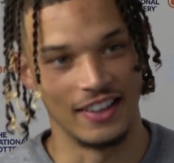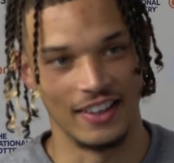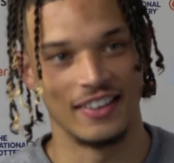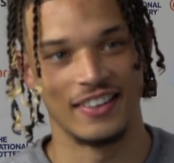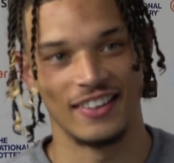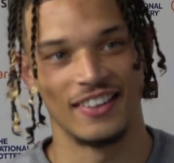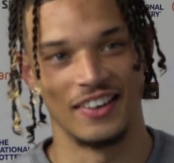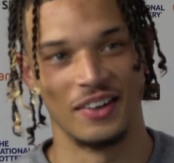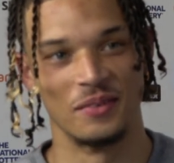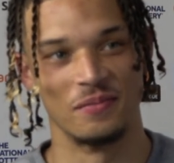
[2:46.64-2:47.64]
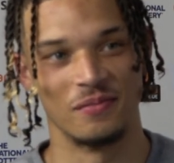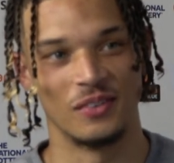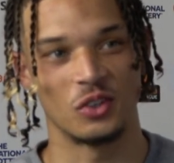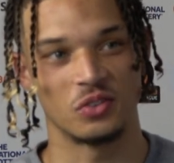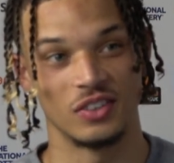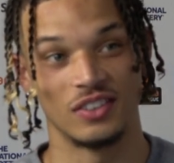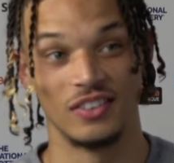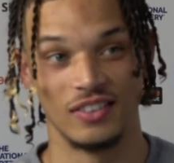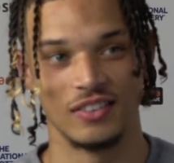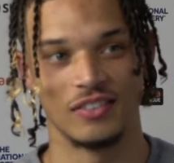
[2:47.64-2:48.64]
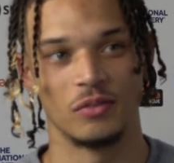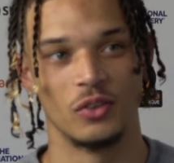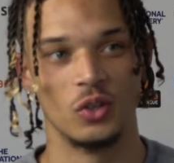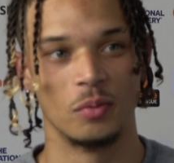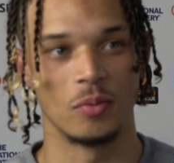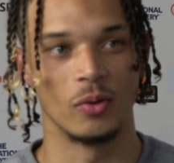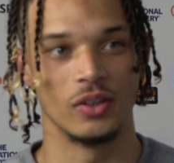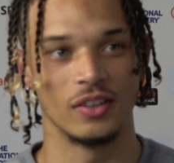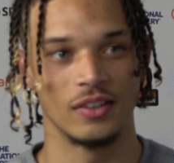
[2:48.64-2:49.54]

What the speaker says: Yeah. Oxford, newly promoted.